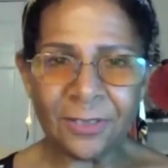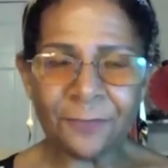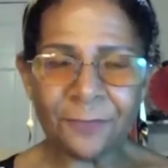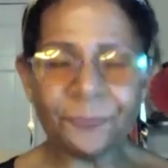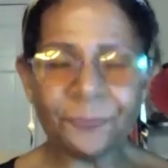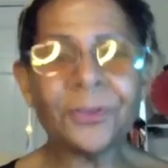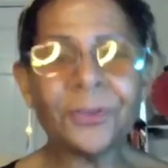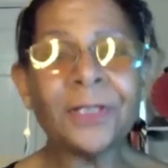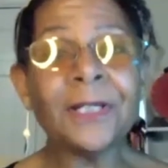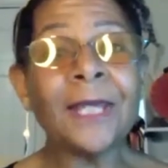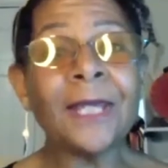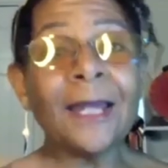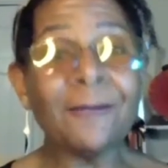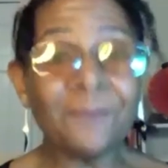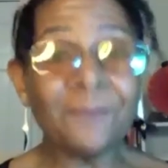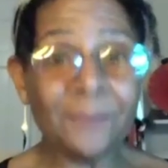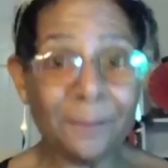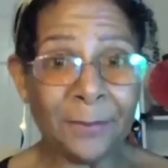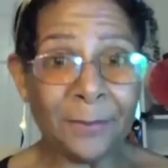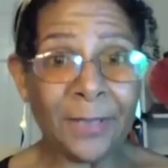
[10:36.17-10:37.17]
and we're going to have
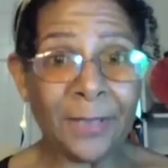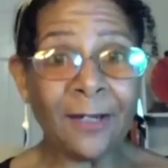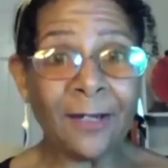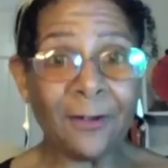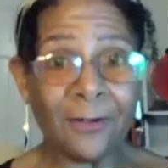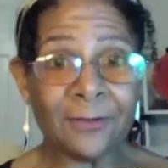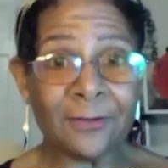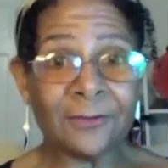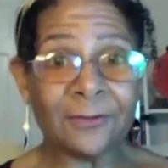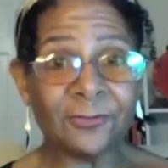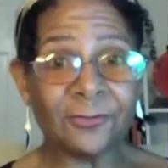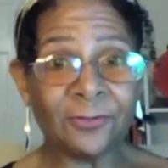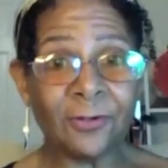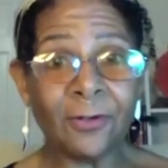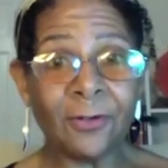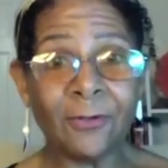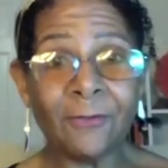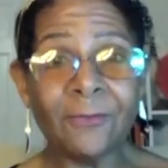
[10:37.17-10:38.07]
them back on the show